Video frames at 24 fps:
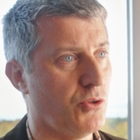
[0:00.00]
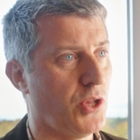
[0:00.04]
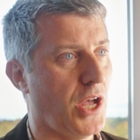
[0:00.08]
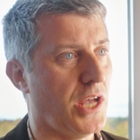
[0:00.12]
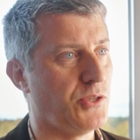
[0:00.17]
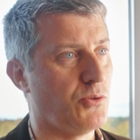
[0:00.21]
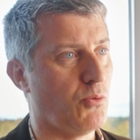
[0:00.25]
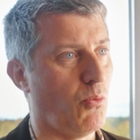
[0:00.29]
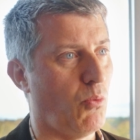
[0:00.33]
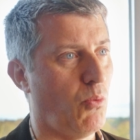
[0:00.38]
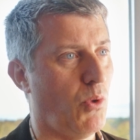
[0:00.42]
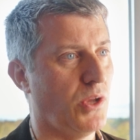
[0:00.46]

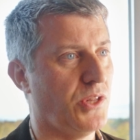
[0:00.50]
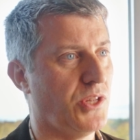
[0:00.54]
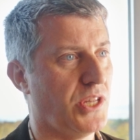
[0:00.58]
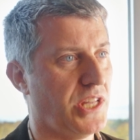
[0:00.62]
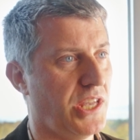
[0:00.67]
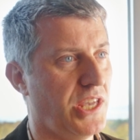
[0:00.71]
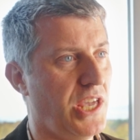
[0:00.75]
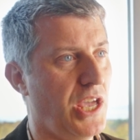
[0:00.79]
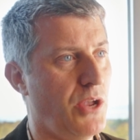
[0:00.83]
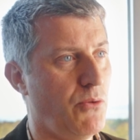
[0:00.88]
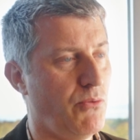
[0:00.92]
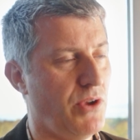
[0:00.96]
that's one of
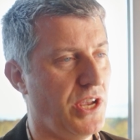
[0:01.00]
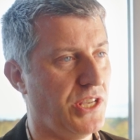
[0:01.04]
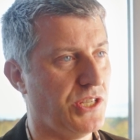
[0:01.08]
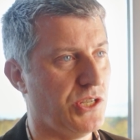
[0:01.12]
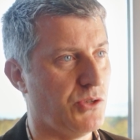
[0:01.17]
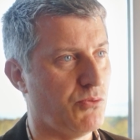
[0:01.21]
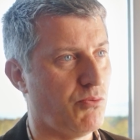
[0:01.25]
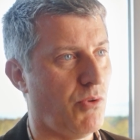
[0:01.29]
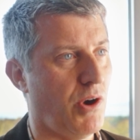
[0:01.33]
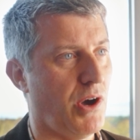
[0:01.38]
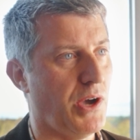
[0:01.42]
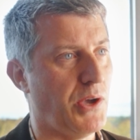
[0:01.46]
the key
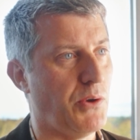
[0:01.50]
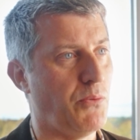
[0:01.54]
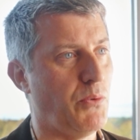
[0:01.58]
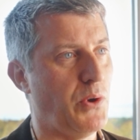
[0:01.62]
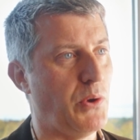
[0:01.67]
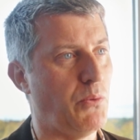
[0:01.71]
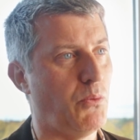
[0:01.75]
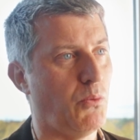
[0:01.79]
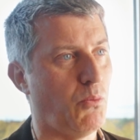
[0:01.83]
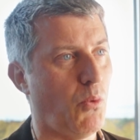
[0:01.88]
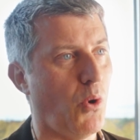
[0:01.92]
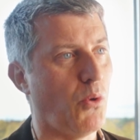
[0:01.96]
reasons why
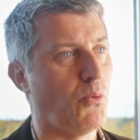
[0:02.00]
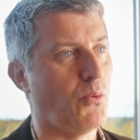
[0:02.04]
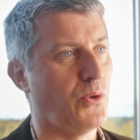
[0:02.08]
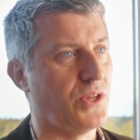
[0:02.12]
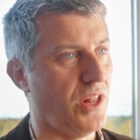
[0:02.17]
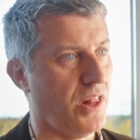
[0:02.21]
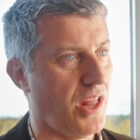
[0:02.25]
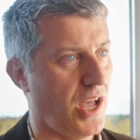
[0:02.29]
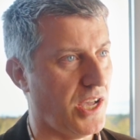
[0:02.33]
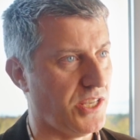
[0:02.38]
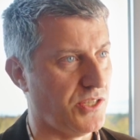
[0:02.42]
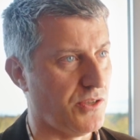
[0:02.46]
we work with
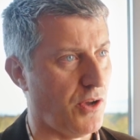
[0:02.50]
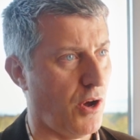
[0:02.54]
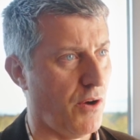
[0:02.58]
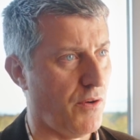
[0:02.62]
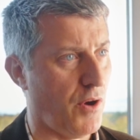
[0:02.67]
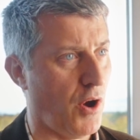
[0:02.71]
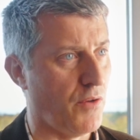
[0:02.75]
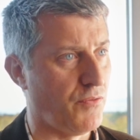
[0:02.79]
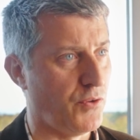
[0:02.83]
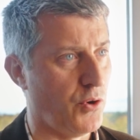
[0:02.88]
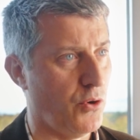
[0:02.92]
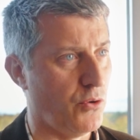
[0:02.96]
the likes
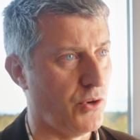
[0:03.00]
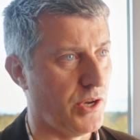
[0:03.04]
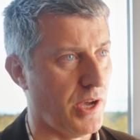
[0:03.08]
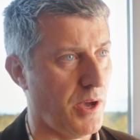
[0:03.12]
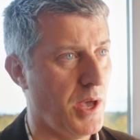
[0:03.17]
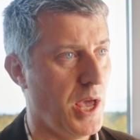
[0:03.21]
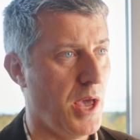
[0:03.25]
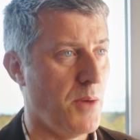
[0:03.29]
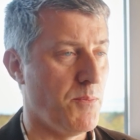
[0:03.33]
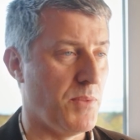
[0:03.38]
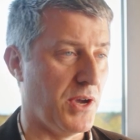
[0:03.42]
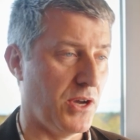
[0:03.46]
of KUKA,